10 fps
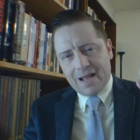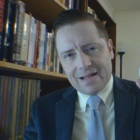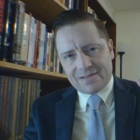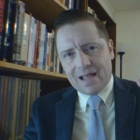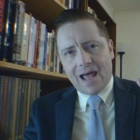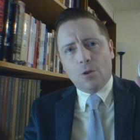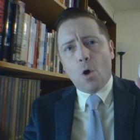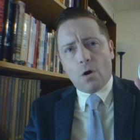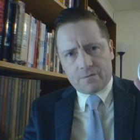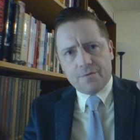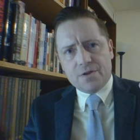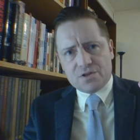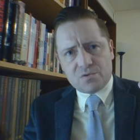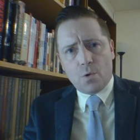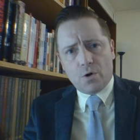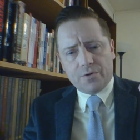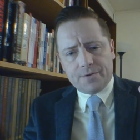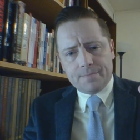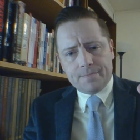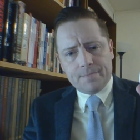it's not long for this world.
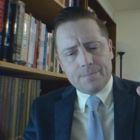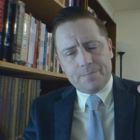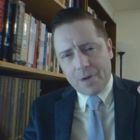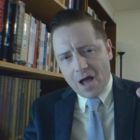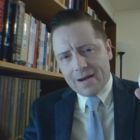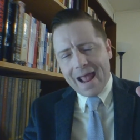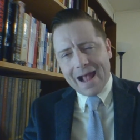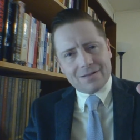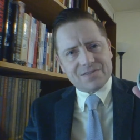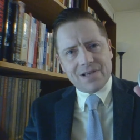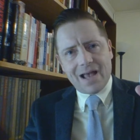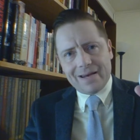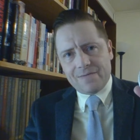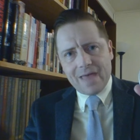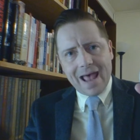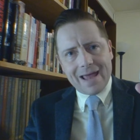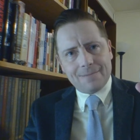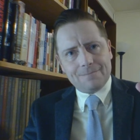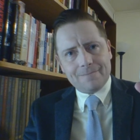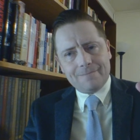But outside of that,
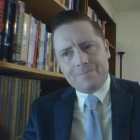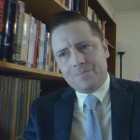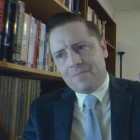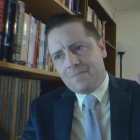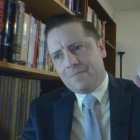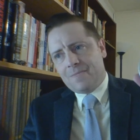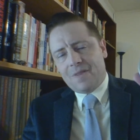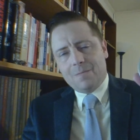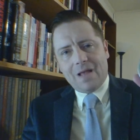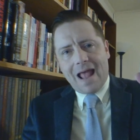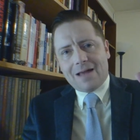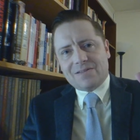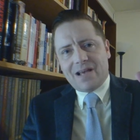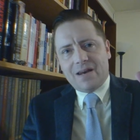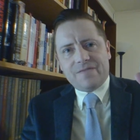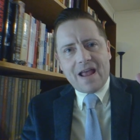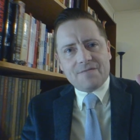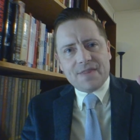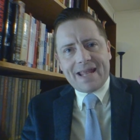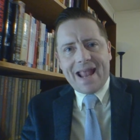outside of
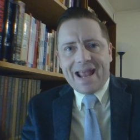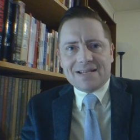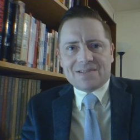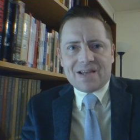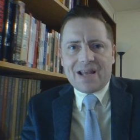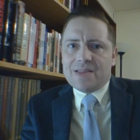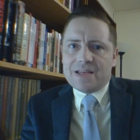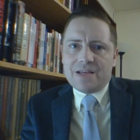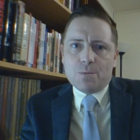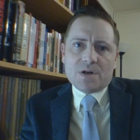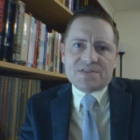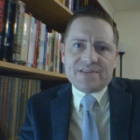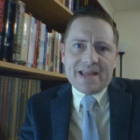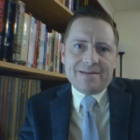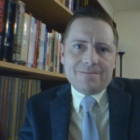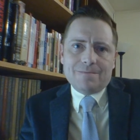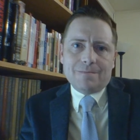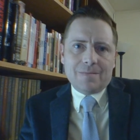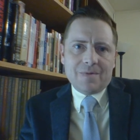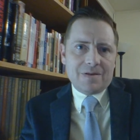having the can and saying that you once did
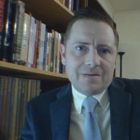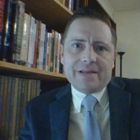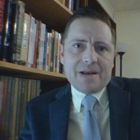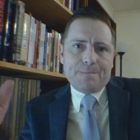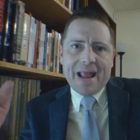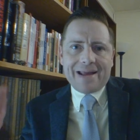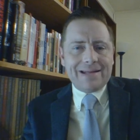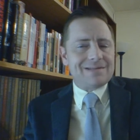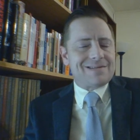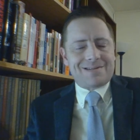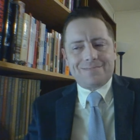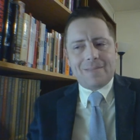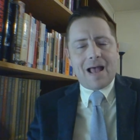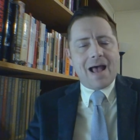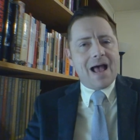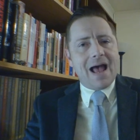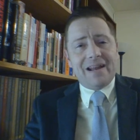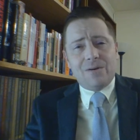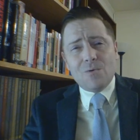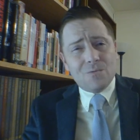did bandits, I, I
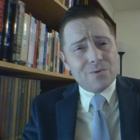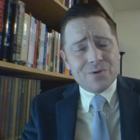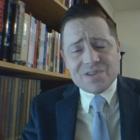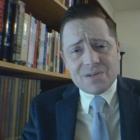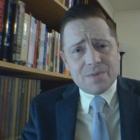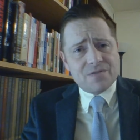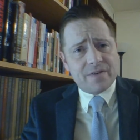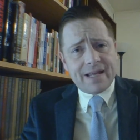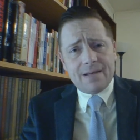don't really see much of a